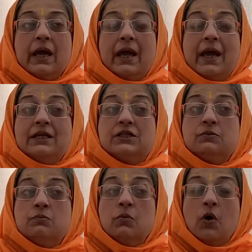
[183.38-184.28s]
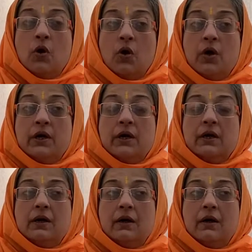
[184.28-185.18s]
it's more
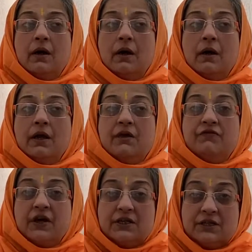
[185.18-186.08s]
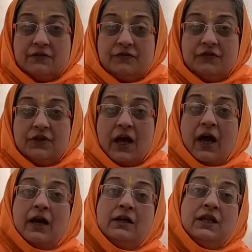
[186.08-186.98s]
effective
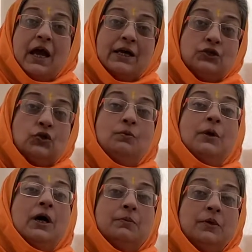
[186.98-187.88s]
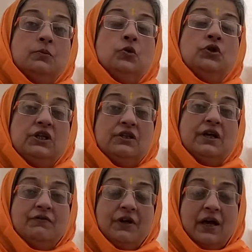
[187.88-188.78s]
than the actual marble Murti
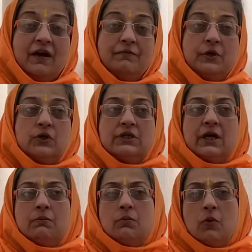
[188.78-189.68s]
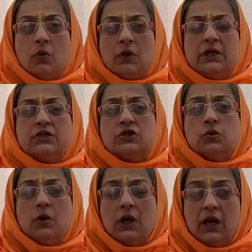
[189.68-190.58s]
that we have. Because that mold is
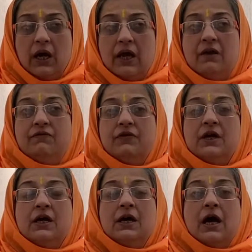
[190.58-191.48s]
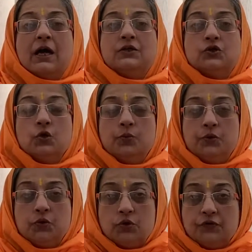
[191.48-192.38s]
so alive and so
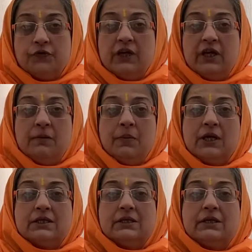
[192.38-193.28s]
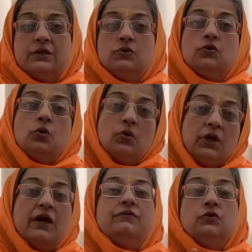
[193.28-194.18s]
beautifully he makes it that you don't
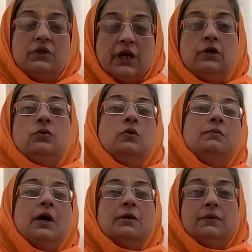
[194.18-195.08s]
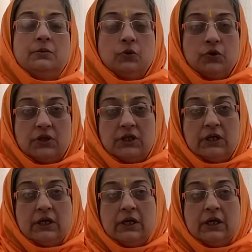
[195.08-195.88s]
have to then do a marble Murti.